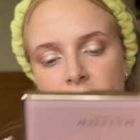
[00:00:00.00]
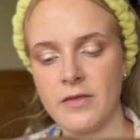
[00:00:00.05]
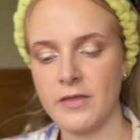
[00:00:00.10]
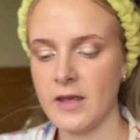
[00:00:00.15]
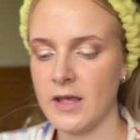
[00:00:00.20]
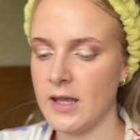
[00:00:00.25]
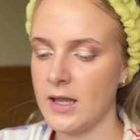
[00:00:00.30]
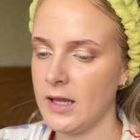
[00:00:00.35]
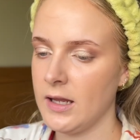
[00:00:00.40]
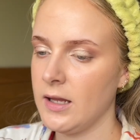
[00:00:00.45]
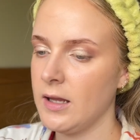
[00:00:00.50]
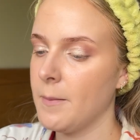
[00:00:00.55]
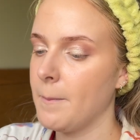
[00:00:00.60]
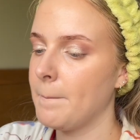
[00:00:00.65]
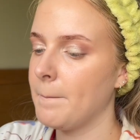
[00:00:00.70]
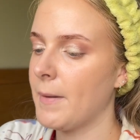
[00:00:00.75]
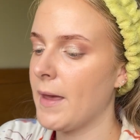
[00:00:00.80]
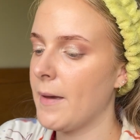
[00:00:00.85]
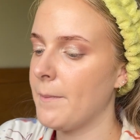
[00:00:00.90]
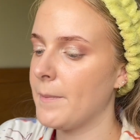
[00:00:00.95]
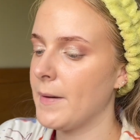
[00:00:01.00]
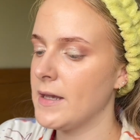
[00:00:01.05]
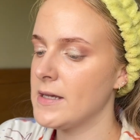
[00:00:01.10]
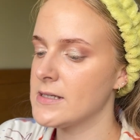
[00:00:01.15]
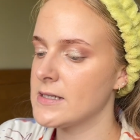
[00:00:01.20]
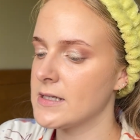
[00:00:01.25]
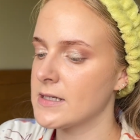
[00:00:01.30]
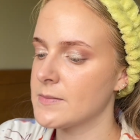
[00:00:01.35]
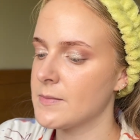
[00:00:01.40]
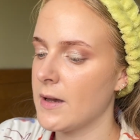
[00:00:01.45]
the Bare
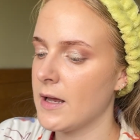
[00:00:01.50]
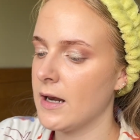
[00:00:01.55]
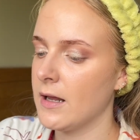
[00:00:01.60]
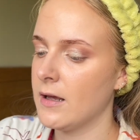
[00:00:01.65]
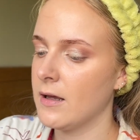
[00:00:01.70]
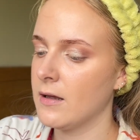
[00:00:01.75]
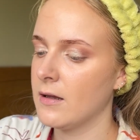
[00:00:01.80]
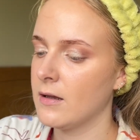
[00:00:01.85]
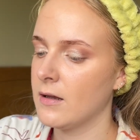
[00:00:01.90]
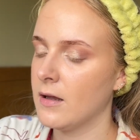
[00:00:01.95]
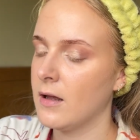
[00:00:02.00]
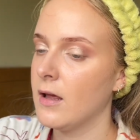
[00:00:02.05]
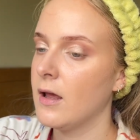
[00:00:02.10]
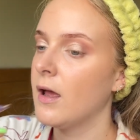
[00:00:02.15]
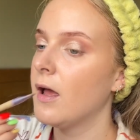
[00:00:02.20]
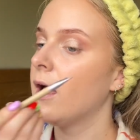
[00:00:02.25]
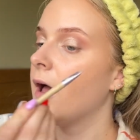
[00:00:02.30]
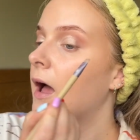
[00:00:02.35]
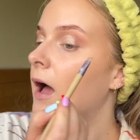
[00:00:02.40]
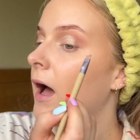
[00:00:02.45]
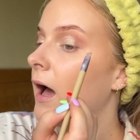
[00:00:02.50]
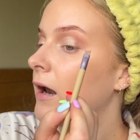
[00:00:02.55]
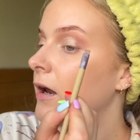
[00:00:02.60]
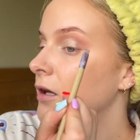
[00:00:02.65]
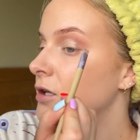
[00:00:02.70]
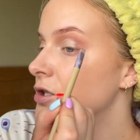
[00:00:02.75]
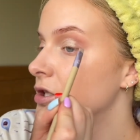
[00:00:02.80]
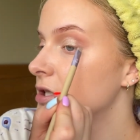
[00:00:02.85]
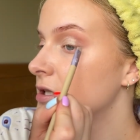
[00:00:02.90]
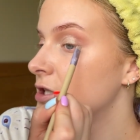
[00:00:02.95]
Basics palette, and I
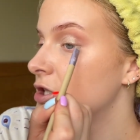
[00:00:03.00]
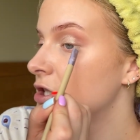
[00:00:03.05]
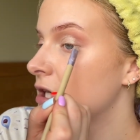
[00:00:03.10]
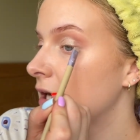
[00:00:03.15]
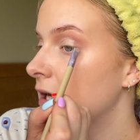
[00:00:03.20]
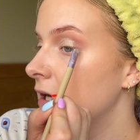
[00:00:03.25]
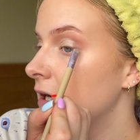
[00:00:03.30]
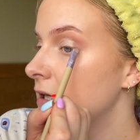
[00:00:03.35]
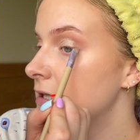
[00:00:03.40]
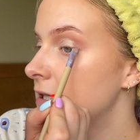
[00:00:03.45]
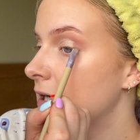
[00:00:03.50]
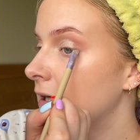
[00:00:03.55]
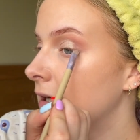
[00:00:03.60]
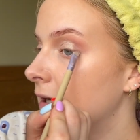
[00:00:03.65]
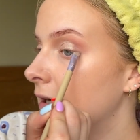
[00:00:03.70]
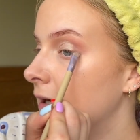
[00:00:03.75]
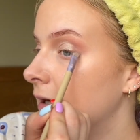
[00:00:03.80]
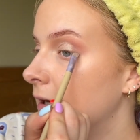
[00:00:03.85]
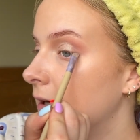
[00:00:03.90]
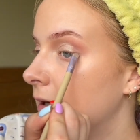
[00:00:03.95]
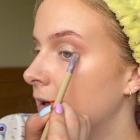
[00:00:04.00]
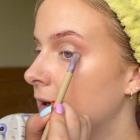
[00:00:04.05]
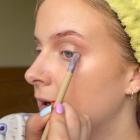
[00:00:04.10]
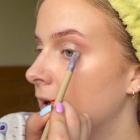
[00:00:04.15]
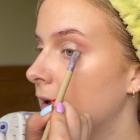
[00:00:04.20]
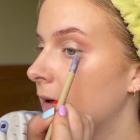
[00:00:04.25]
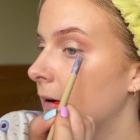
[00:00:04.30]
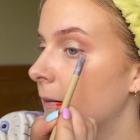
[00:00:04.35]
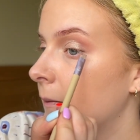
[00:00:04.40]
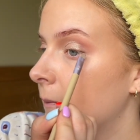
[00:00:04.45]
just gently
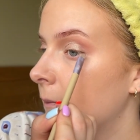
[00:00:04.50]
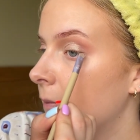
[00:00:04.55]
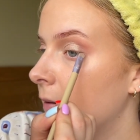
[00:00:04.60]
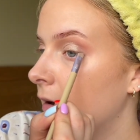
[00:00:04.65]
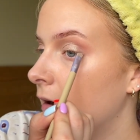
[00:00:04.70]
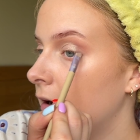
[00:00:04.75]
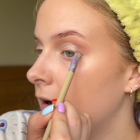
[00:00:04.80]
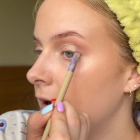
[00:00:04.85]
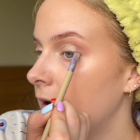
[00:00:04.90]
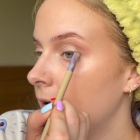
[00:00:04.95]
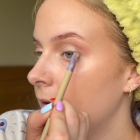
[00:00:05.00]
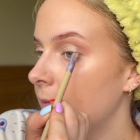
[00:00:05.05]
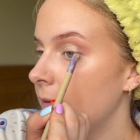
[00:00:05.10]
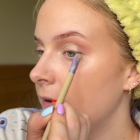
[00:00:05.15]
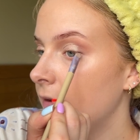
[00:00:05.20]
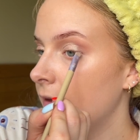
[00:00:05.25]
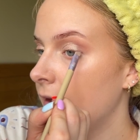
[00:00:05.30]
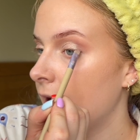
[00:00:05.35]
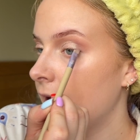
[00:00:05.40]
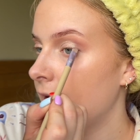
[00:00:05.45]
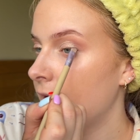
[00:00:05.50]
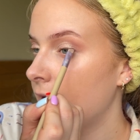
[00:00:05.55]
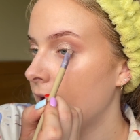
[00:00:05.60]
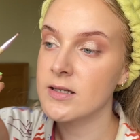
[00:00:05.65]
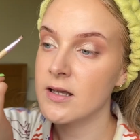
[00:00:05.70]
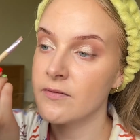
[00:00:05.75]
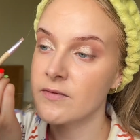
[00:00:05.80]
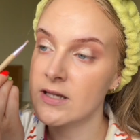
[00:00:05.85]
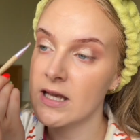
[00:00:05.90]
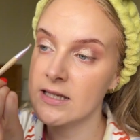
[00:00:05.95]
put a little bit there.
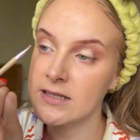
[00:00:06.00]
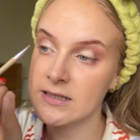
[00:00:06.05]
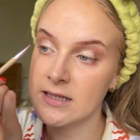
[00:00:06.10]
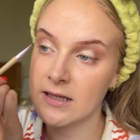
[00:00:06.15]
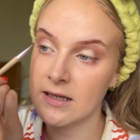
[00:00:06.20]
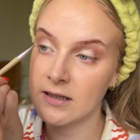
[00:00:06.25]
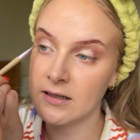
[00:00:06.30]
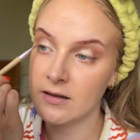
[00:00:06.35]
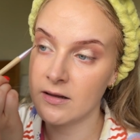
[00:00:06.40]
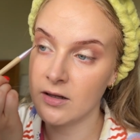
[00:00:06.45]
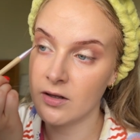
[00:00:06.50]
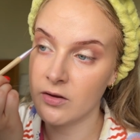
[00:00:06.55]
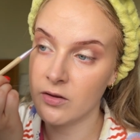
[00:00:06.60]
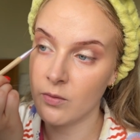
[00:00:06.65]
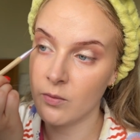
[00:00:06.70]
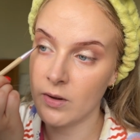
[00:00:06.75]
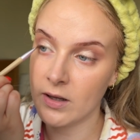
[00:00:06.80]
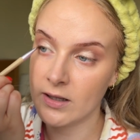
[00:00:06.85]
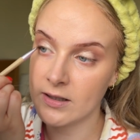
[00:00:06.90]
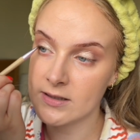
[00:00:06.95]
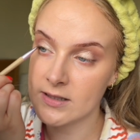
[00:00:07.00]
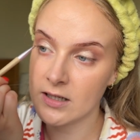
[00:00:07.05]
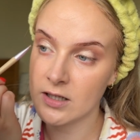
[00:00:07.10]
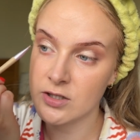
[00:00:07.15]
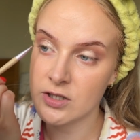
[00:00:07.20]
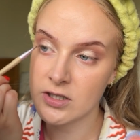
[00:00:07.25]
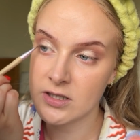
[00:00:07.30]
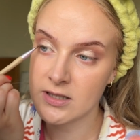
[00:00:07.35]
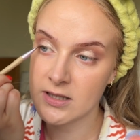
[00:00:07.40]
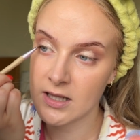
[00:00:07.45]
I've tested the other wings and I
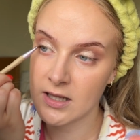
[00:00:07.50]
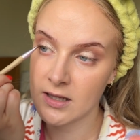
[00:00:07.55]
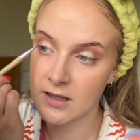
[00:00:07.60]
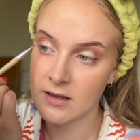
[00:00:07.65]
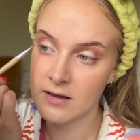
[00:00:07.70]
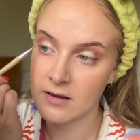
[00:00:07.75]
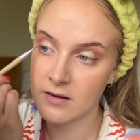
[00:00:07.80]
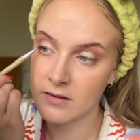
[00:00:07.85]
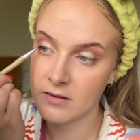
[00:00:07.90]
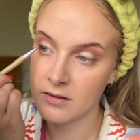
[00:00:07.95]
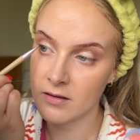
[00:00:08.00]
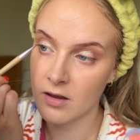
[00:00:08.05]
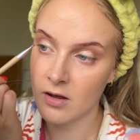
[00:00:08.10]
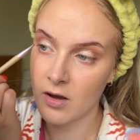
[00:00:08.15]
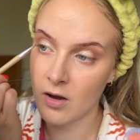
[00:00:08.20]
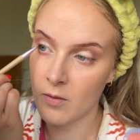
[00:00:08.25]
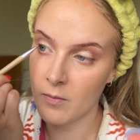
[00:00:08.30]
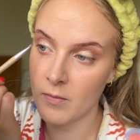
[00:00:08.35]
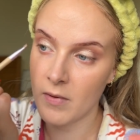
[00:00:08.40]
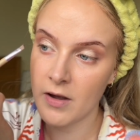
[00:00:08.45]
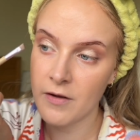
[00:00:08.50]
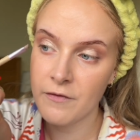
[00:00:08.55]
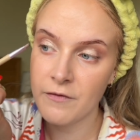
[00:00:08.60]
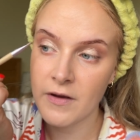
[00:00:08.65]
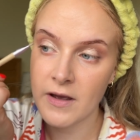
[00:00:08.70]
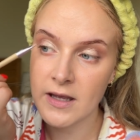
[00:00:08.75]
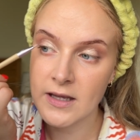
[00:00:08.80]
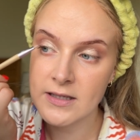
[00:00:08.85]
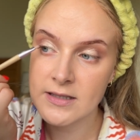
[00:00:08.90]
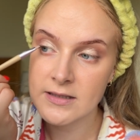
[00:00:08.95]
just think that on my
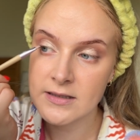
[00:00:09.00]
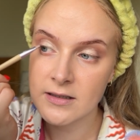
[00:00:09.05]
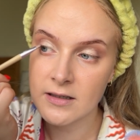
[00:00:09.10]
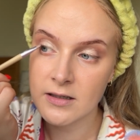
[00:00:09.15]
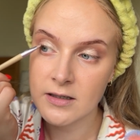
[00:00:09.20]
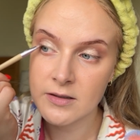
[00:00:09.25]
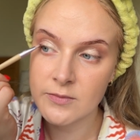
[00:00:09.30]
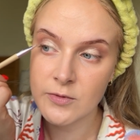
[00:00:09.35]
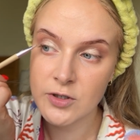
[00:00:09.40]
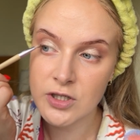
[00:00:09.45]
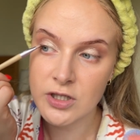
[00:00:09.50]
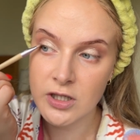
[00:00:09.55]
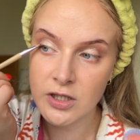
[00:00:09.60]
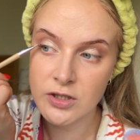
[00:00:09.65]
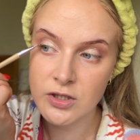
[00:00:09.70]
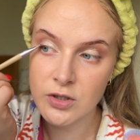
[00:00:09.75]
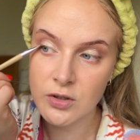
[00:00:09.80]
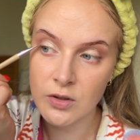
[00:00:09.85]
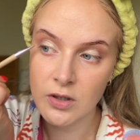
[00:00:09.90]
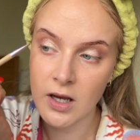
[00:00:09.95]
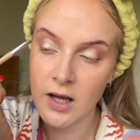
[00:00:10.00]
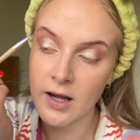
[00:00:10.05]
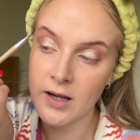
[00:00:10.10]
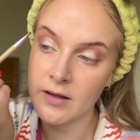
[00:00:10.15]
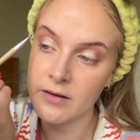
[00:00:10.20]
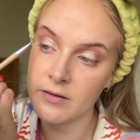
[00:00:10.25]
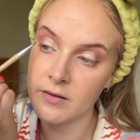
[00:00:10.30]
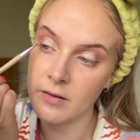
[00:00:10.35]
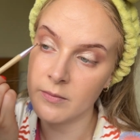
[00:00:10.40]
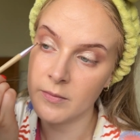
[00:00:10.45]
face, as much as I do
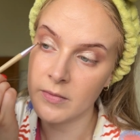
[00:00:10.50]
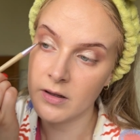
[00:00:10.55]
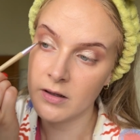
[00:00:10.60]
like them,